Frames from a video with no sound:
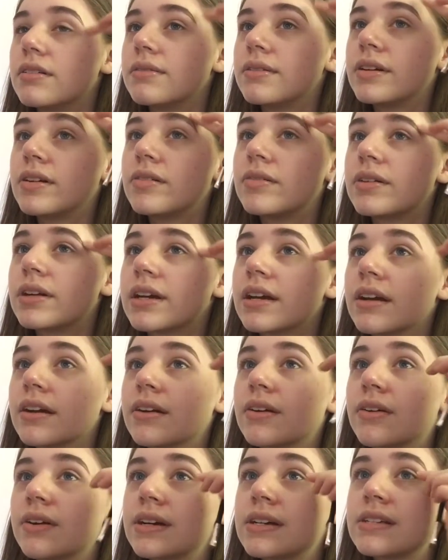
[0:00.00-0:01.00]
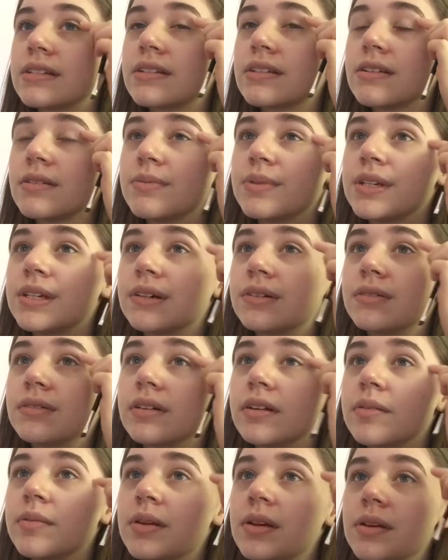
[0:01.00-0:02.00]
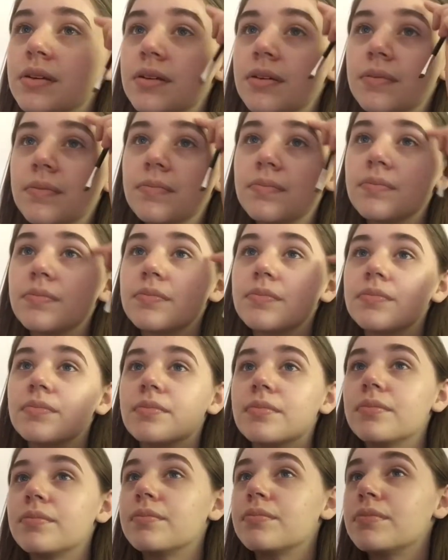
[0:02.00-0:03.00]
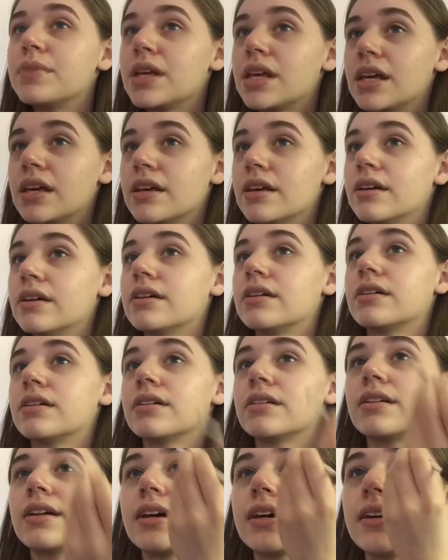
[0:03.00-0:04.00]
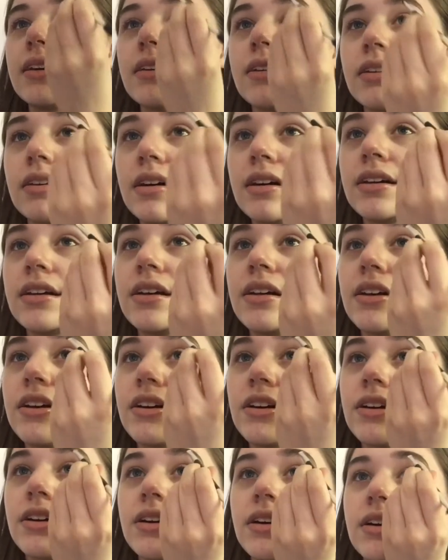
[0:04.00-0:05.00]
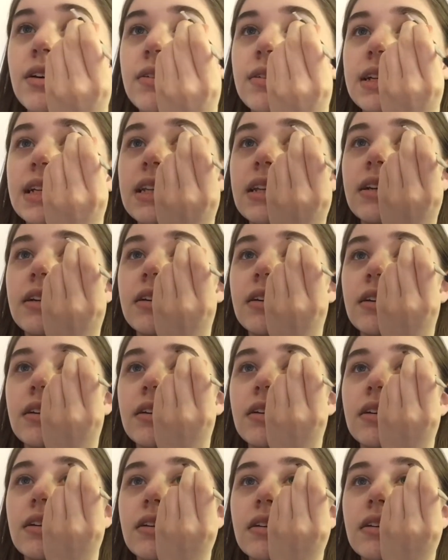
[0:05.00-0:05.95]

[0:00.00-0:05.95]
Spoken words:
We don't want to get crazy. We don't want to be me like a year ago, I think.